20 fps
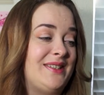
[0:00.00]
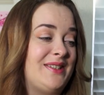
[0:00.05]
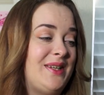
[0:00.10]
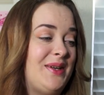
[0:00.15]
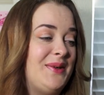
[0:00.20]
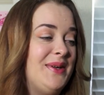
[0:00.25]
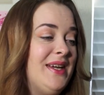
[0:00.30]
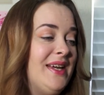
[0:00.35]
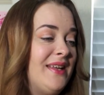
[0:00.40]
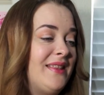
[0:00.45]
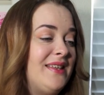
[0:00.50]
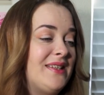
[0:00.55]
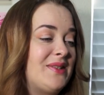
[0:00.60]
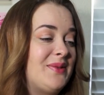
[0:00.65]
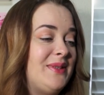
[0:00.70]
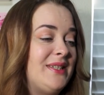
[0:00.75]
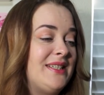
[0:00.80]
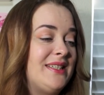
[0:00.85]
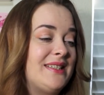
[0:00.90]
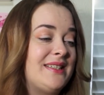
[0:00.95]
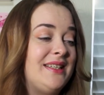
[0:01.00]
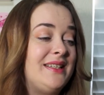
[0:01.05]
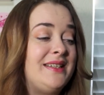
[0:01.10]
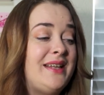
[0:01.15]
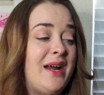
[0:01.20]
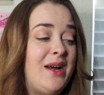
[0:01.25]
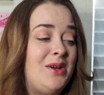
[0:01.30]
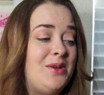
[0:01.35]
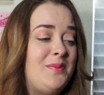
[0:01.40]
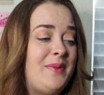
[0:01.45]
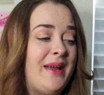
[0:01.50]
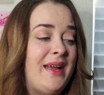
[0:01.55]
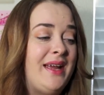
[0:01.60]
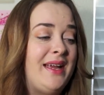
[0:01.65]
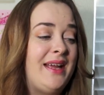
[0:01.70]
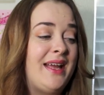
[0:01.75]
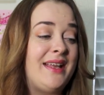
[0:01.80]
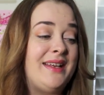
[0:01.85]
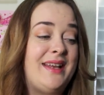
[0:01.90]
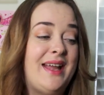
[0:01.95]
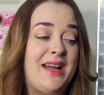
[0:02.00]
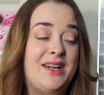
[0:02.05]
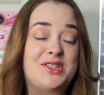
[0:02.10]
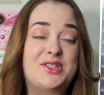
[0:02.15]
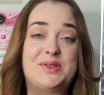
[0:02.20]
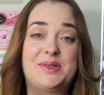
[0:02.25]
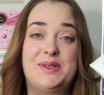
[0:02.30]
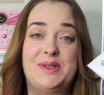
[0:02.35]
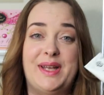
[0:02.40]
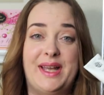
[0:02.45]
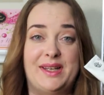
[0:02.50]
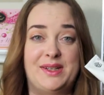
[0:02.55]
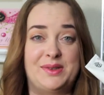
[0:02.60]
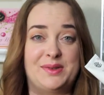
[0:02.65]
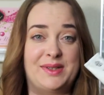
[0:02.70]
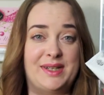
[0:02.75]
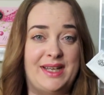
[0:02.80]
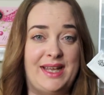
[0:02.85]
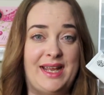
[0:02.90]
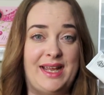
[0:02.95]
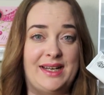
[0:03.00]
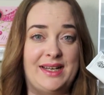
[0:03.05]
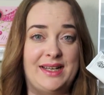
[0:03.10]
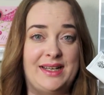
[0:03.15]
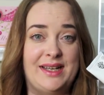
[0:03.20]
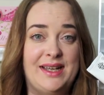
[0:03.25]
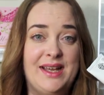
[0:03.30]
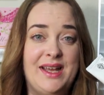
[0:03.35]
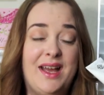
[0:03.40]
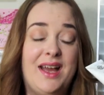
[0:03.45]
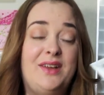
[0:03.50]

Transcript: So this one is the Now Bay Natural and Organic.